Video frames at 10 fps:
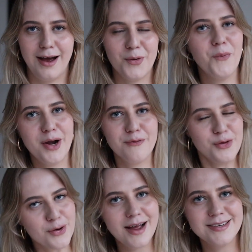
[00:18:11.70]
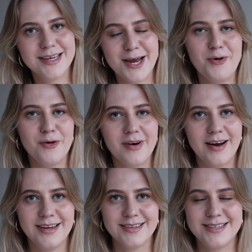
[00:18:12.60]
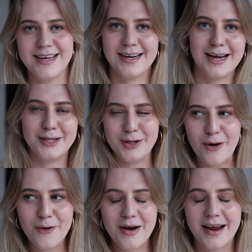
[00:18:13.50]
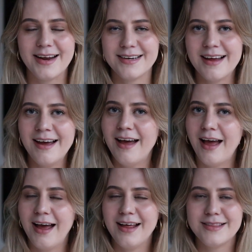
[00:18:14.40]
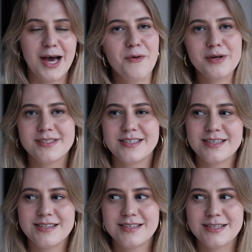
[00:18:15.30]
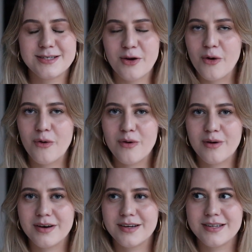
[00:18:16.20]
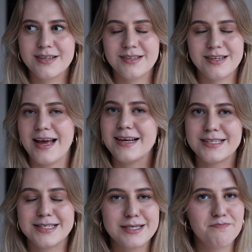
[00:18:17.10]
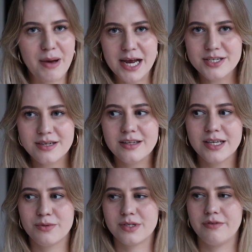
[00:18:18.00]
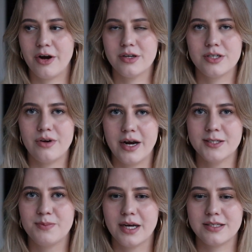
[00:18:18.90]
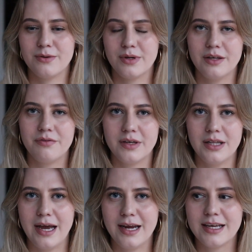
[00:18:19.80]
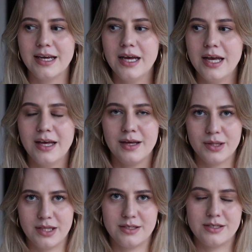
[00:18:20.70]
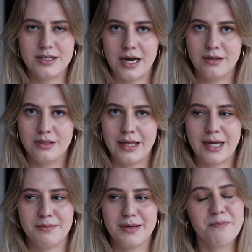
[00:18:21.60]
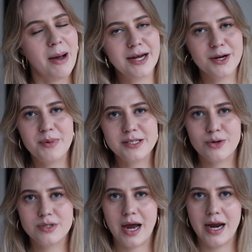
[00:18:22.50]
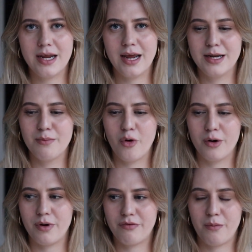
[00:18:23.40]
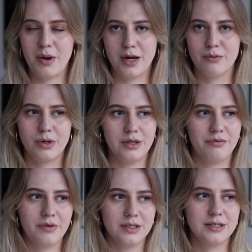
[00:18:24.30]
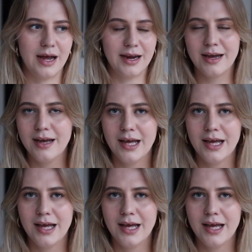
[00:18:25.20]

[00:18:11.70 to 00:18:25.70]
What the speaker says: one of you guys came over and said hello, and that was just so like special. It was very strange, because I really feel like this channel, like, it might not be so tiny anymore, but for me it really feels like